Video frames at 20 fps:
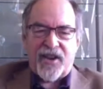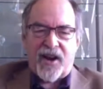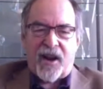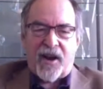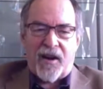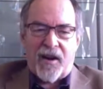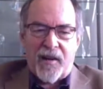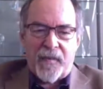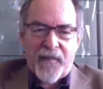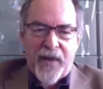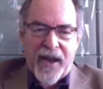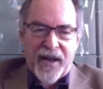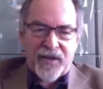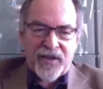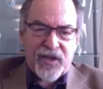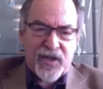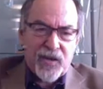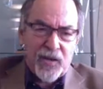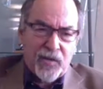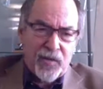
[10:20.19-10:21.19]
are about
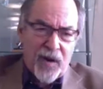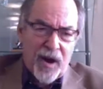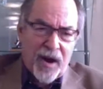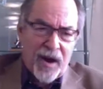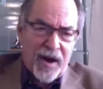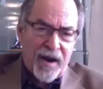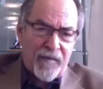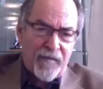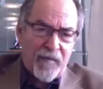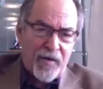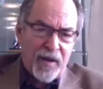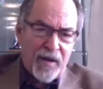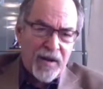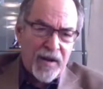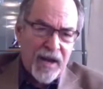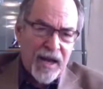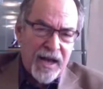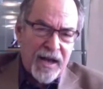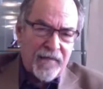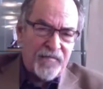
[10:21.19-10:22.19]
to uh,
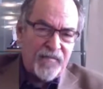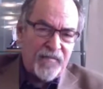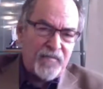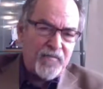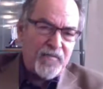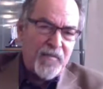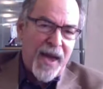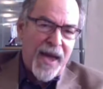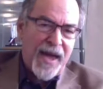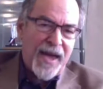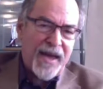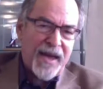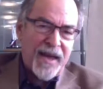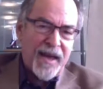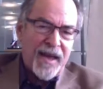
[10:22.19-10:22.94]
uh, make